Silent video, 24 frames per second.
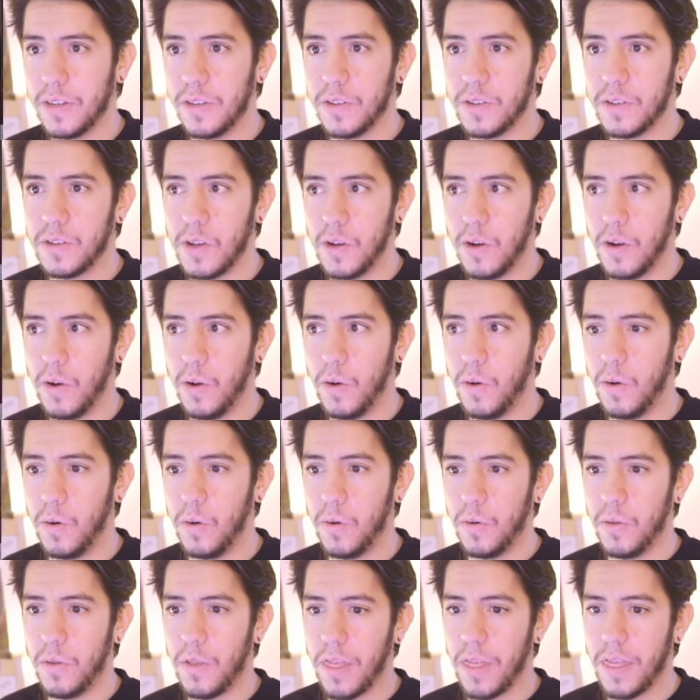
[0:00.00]

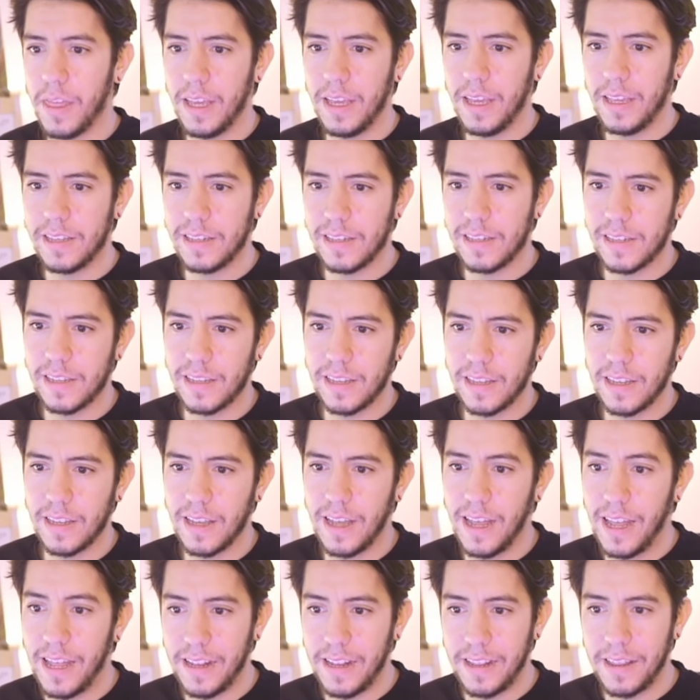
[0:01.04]
So this,
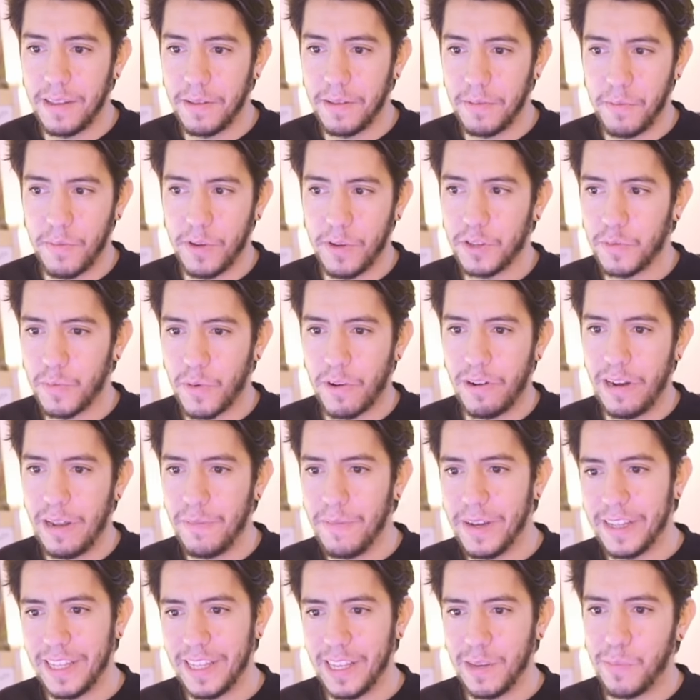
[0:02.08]
and the most
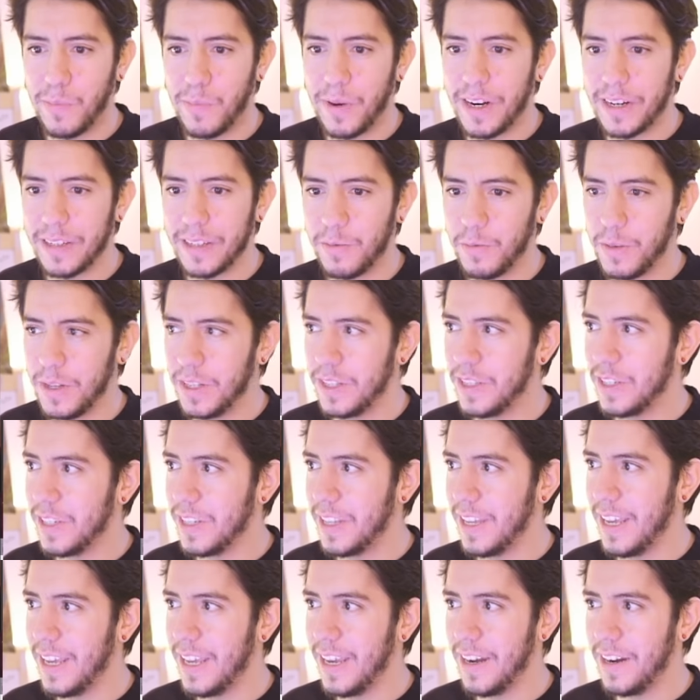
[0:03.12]
problematic part was
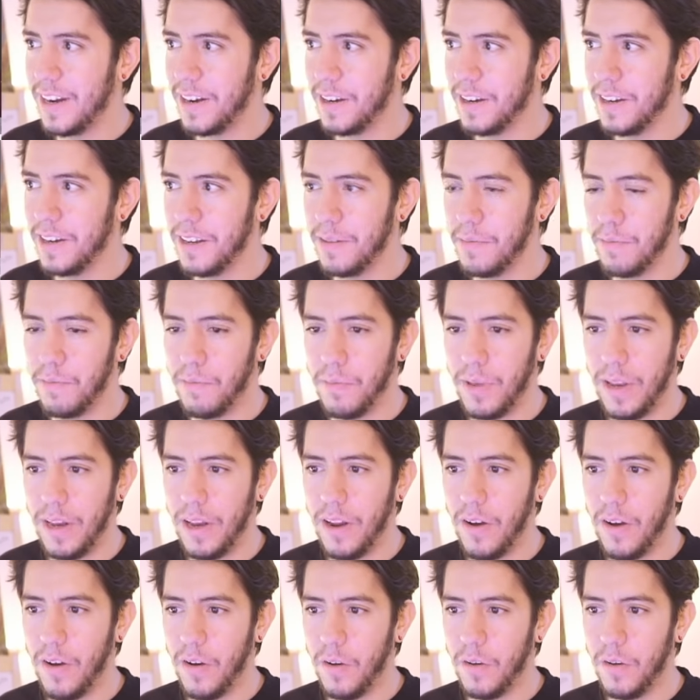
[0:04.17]
here
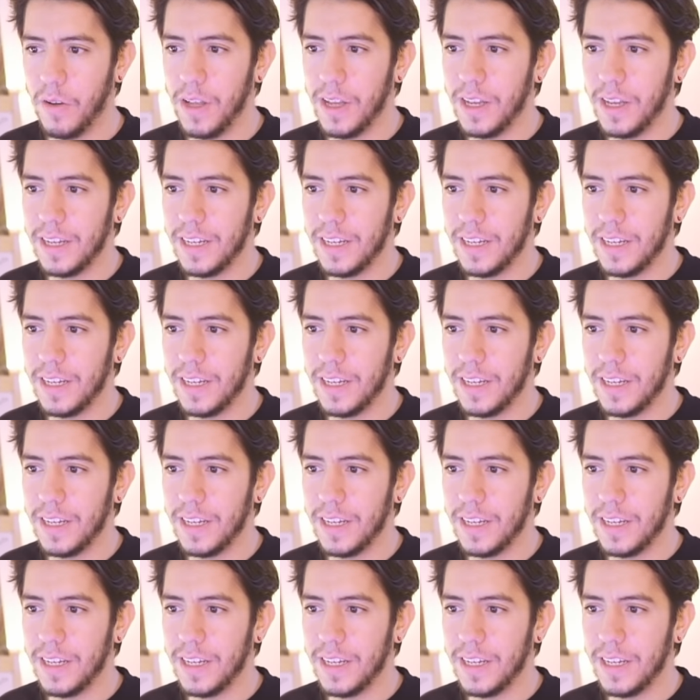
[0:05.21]
below,